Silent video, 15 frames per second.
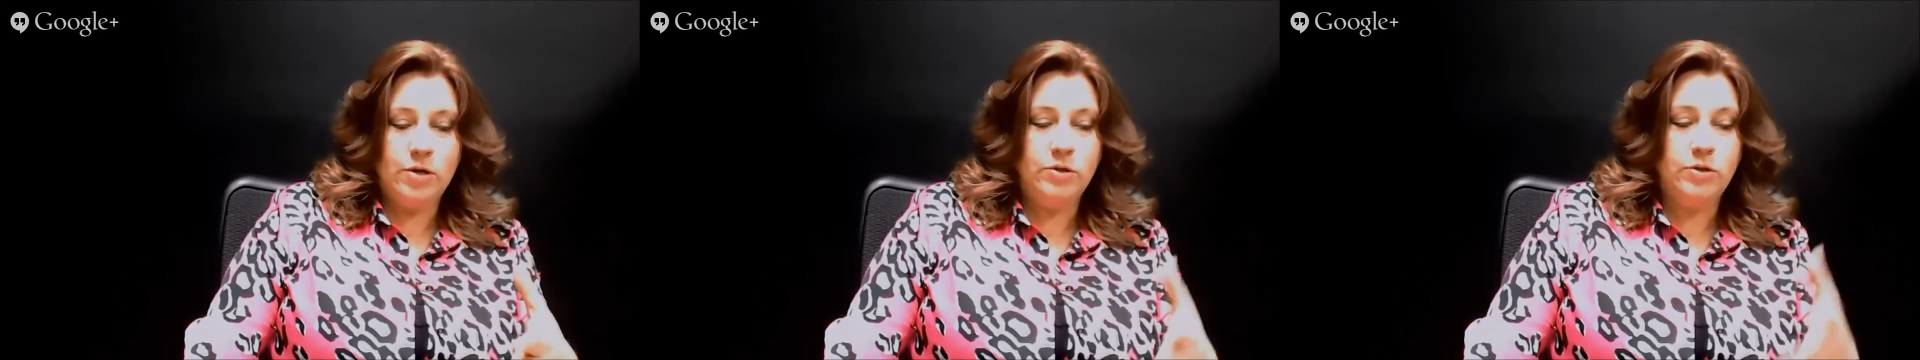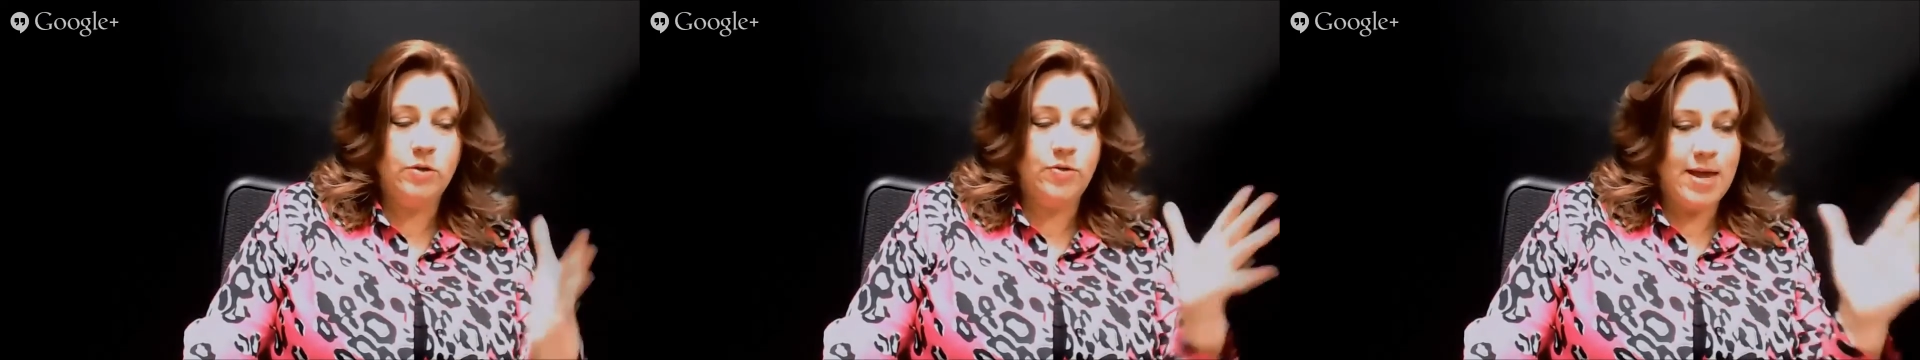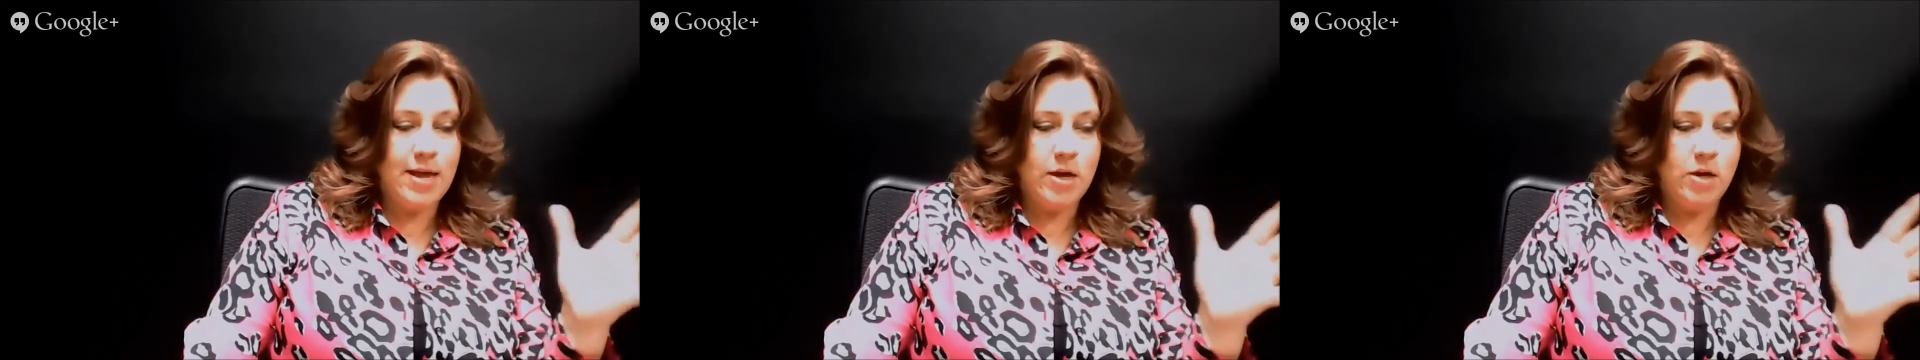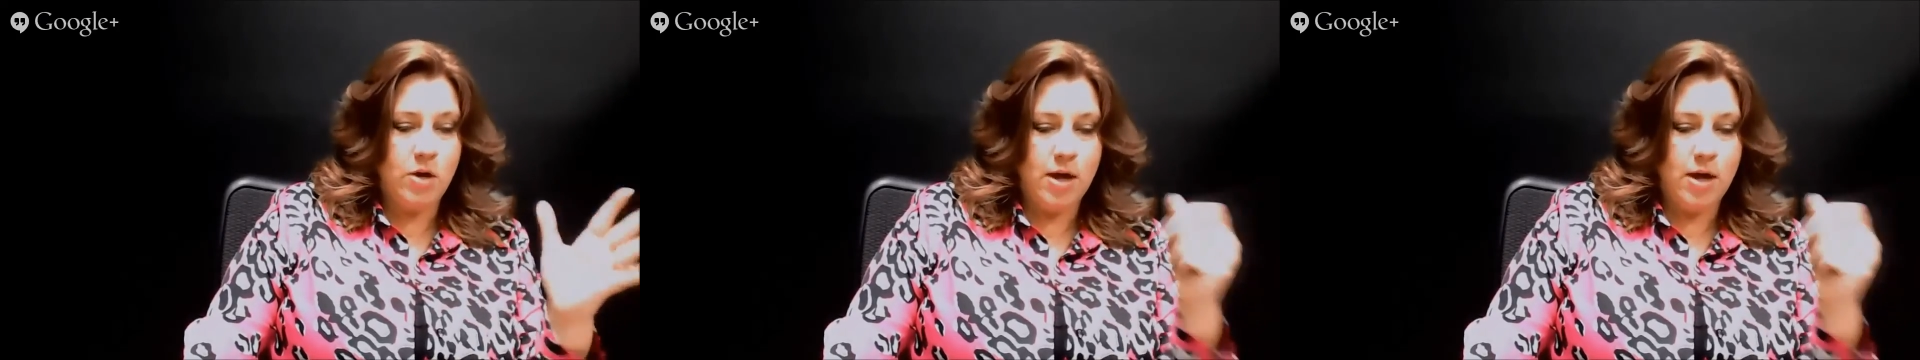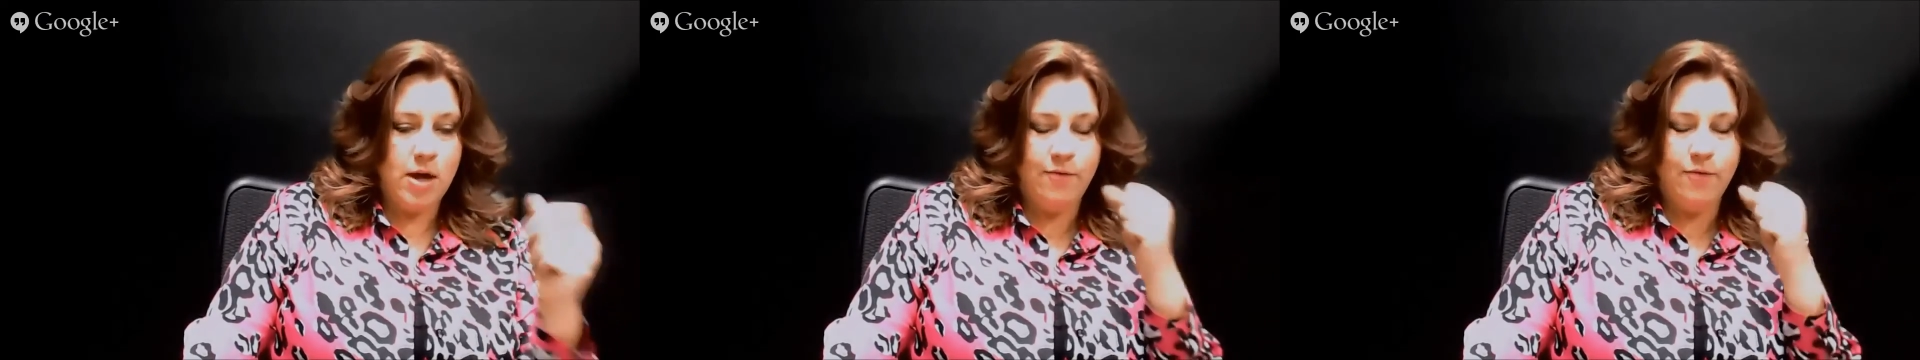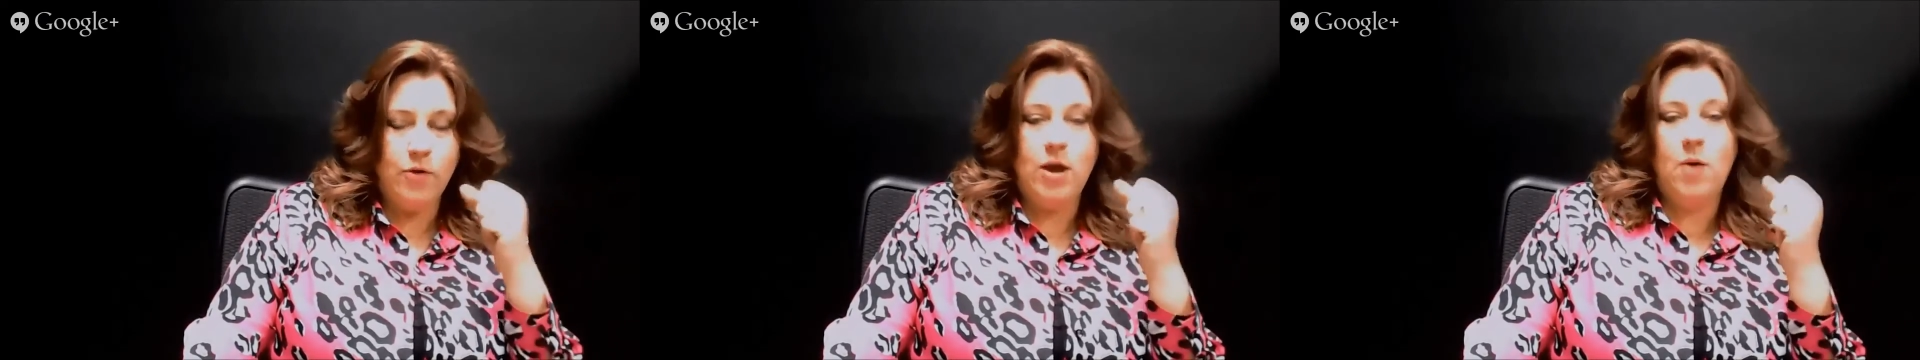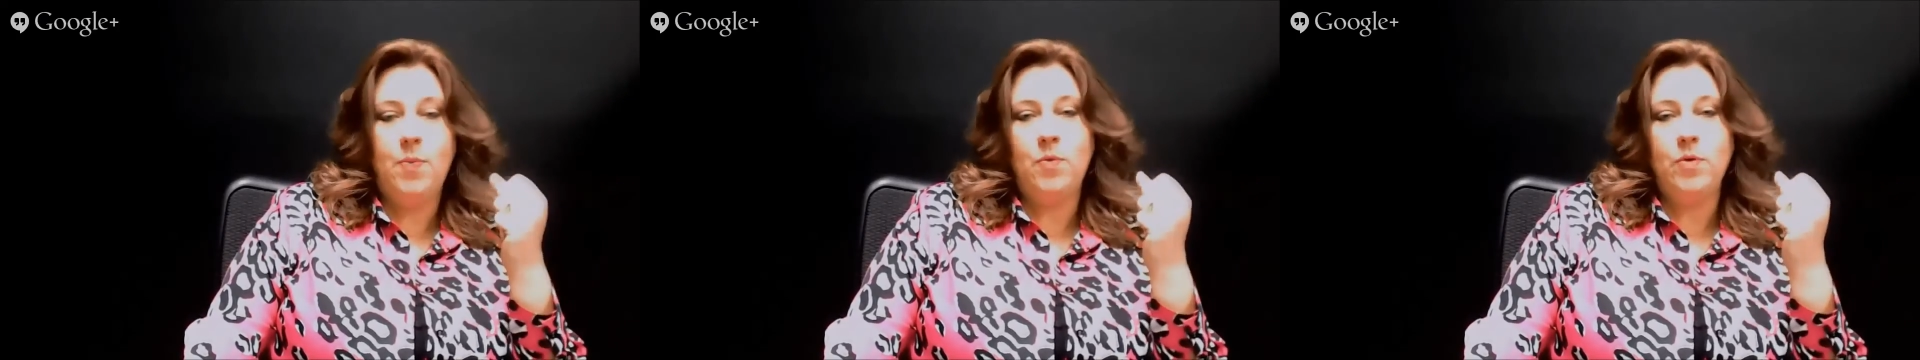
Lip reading: So thank you, Donna, for helping